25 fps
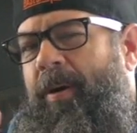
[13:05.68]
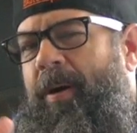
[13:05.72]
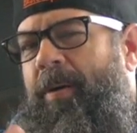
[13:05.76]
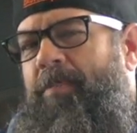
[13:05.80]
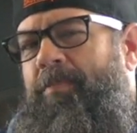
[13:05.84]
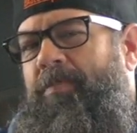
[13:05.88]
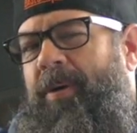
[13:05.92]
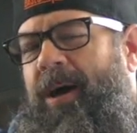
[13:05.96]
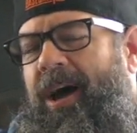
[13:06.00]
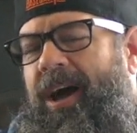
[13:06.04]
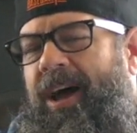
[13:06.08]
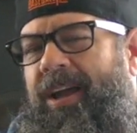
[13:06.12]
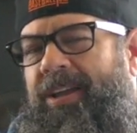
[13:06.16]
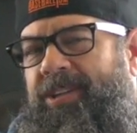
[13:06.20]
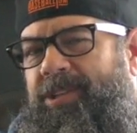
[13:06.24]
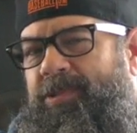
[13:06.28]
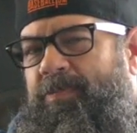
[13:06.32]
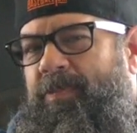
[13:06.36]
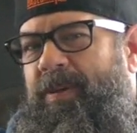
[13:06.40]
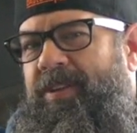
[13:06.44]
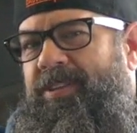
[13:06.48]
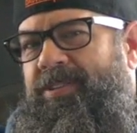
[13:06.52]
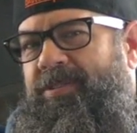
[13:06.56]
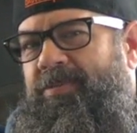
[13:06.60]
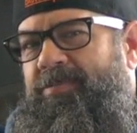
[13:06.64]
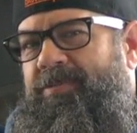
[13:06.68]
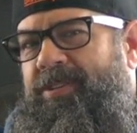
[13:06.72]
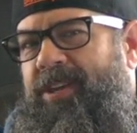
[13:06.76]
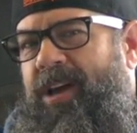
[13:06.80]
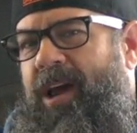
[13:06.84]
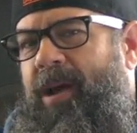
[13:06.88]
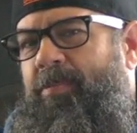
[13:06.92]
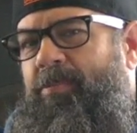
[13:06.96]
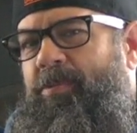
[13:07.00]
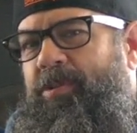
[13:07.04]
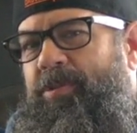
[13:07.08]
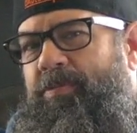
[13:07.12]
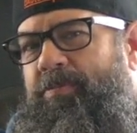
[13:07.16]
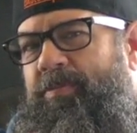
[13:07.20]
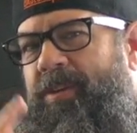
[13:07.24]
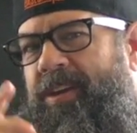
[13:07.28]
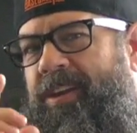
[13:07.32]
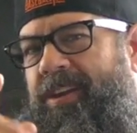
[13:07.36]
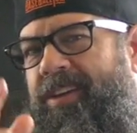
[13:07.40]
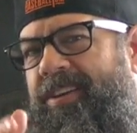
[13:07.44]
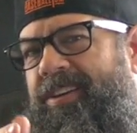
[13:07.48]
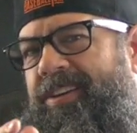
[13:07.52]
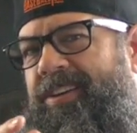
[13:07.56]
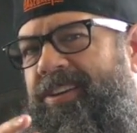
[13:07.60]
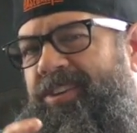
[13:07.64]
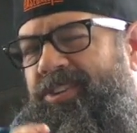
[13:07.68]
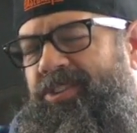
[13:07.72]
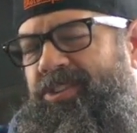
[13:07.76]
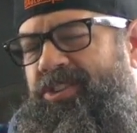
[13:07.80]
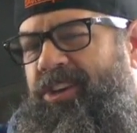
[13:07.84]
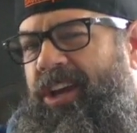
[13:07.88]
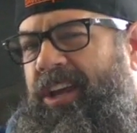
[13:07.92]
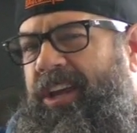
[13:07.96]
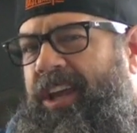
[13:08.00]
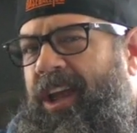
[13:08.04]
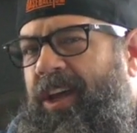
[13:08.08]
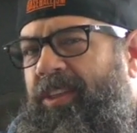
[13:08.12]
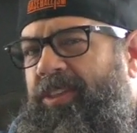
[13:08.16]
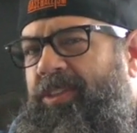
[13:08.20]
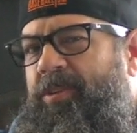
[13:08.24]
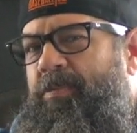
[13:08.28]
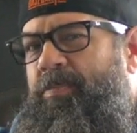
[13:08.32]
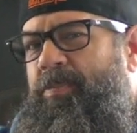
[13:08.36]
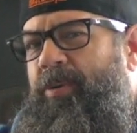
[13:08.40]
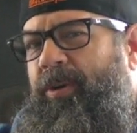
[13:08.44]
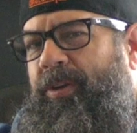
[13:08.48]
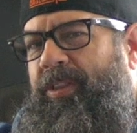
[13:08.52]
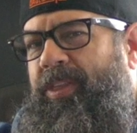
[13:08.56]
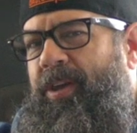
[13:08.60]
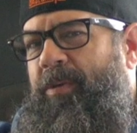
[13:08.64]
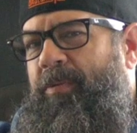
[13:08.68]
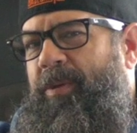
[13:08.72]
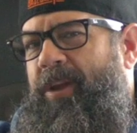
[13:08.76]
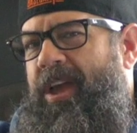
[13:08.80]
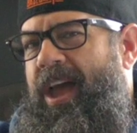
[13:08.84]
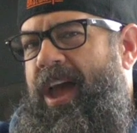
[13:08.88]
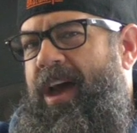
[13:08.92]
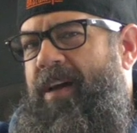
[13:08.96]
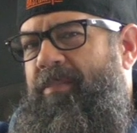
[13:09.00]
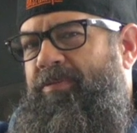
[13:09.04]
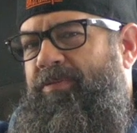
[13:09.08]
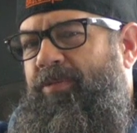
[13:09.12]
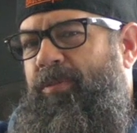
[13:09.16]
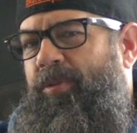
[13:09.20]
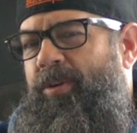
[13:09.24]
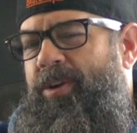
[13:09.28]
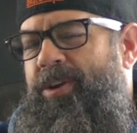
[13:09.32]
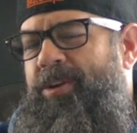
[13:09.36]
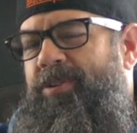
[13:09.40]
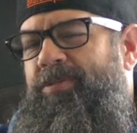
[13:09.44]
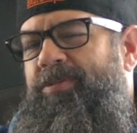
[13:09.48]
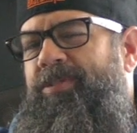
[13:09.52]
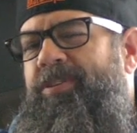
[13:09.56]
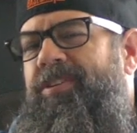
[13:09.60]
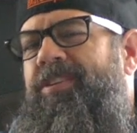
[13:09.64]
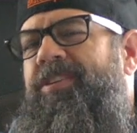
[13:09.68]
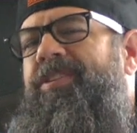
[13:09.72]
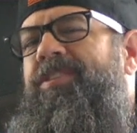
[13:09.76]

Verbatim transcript: on by, spend some time with me, check out the book that we have for you